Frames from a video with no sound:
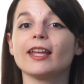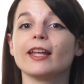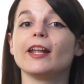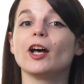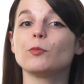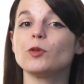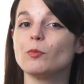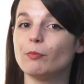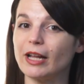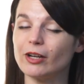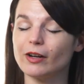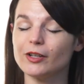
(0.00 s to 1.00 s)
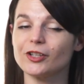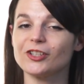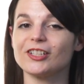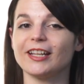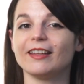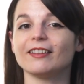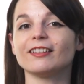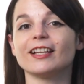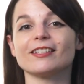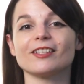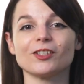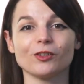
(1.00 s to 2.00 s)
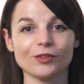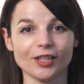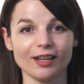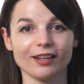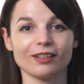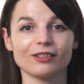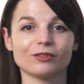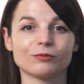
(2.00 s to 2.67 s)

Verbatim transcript: can help you better understand the lessons you've taken.